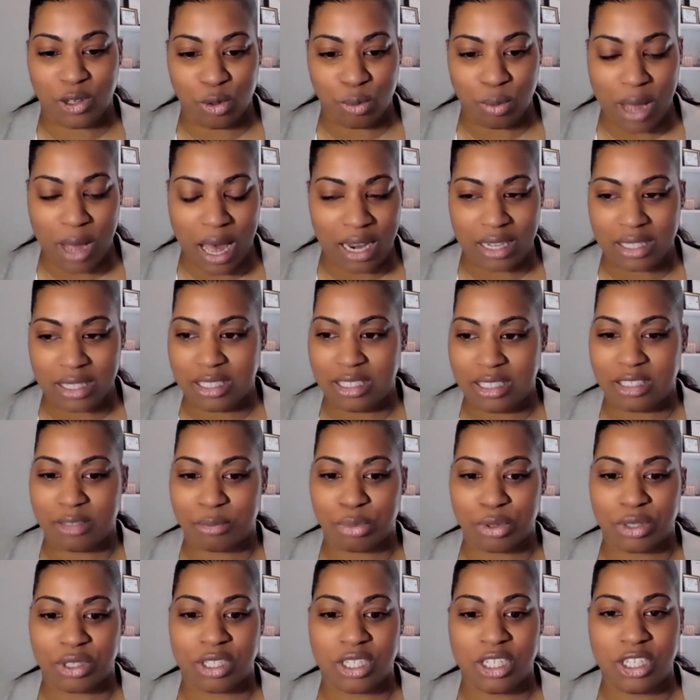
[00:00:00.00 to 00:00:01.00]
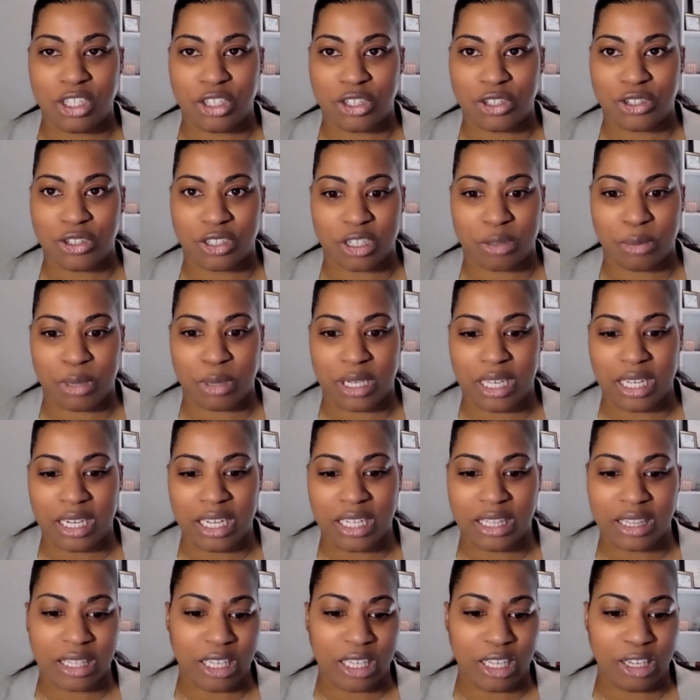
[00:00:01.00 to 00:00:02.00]
new policies and procedures. I mean,
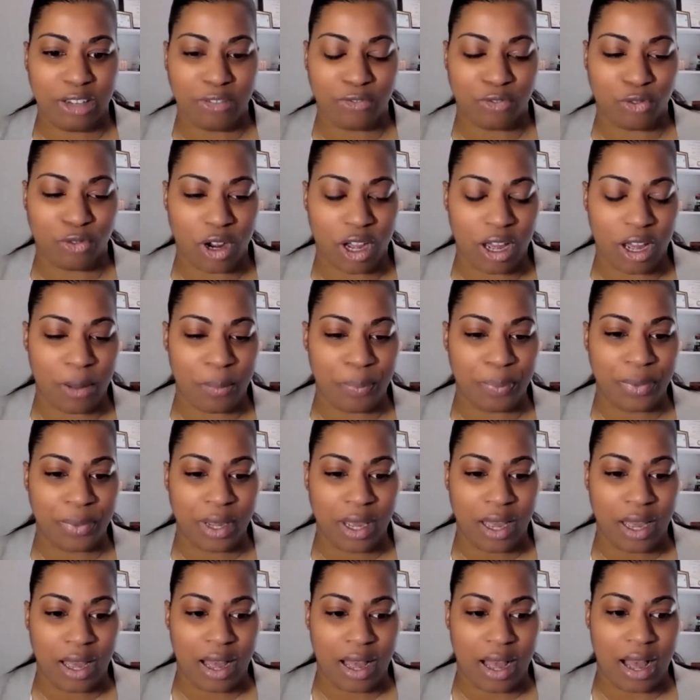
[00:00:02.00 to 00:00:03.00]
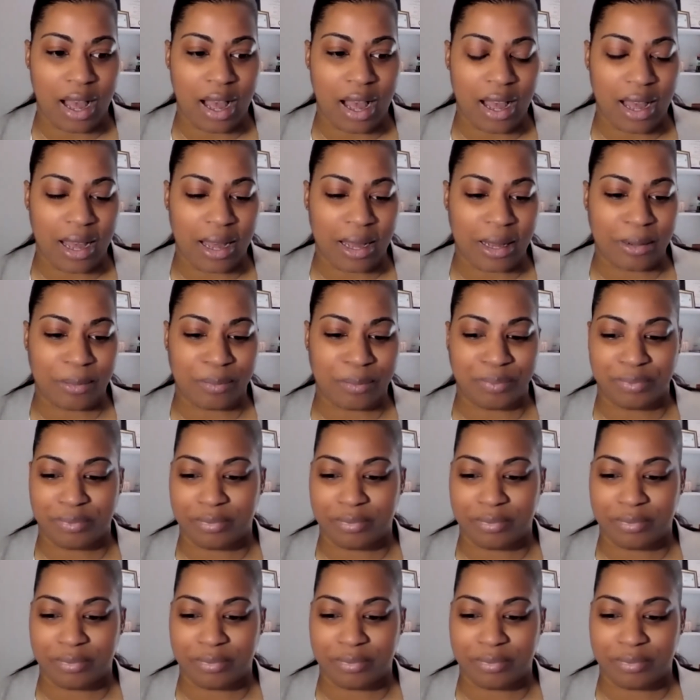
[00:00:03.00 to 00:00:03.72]
anything from a